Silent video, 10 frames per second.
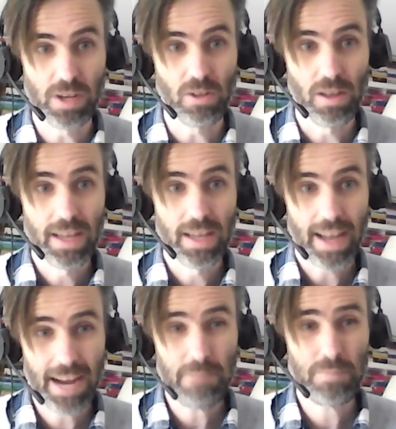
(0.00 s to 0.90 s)
will
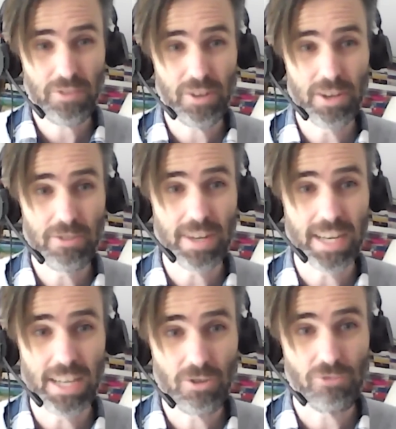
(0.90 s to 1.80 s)

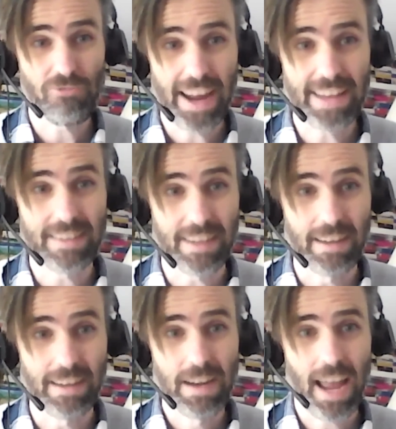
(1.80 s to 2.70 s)
absolutely
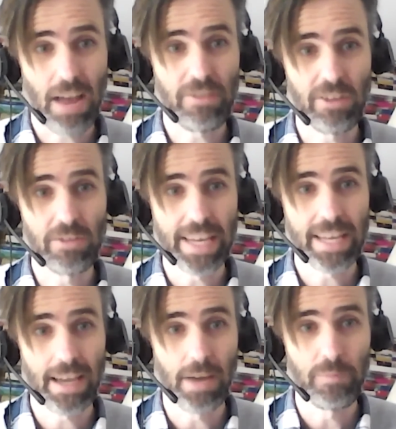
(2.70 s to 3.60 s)
crater household
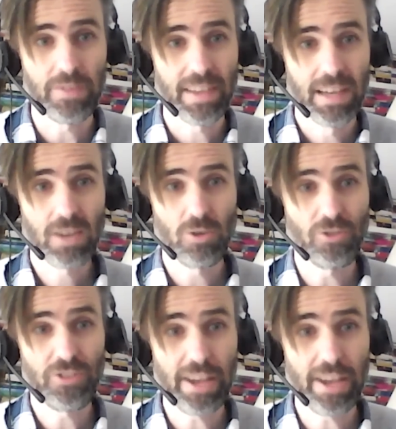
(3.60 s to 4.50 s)
incomes,
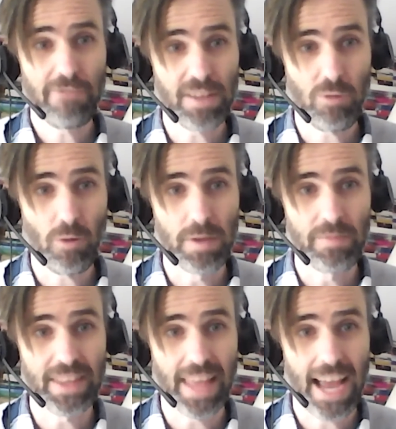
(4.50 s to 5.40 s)
cause serious
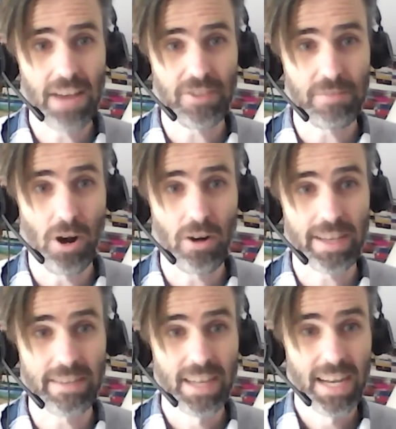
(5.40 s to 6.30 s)
problems in the housing
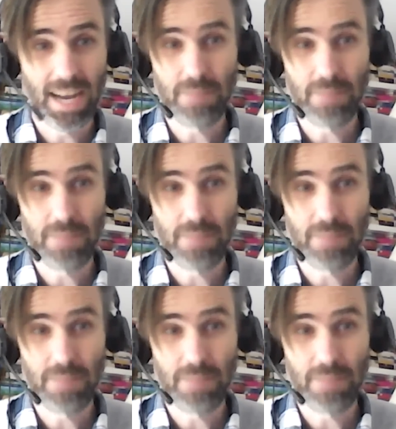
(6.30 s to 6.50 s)
market,